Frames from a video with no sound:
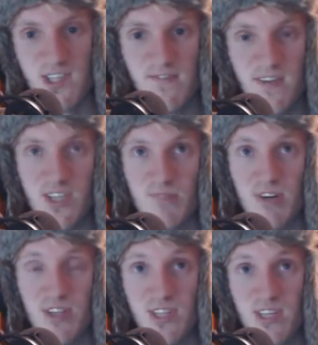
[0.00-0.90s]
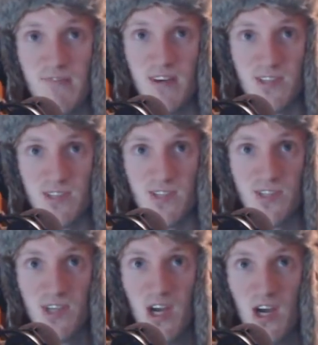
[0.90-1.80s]
defense, but defense
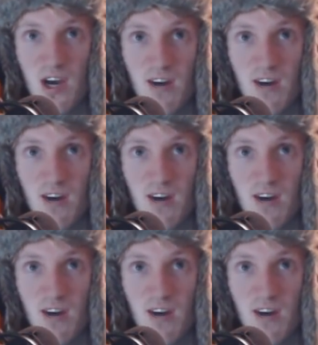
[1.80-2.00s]
is